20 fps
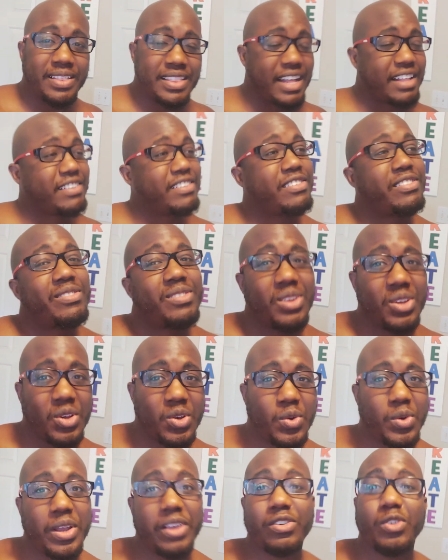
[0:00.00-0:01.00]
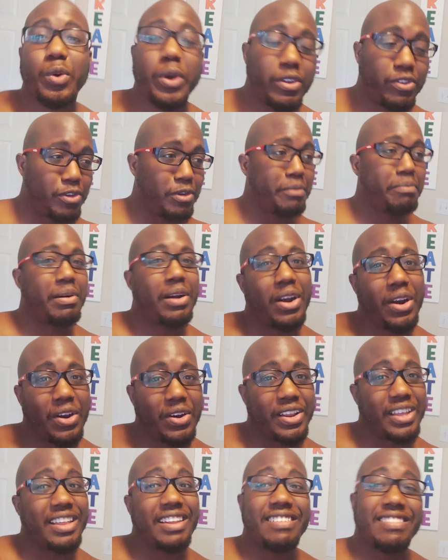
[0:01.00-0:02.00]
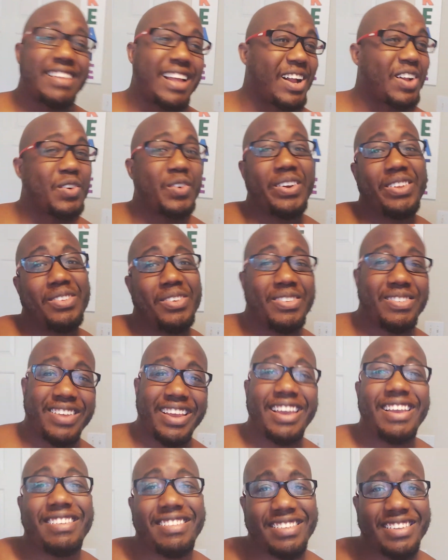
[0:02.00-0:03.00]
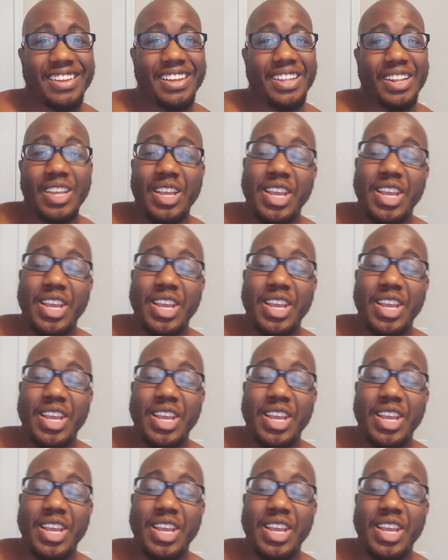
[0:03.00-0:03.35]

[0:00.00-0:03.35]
That stew is going to burn and it's not going to taste good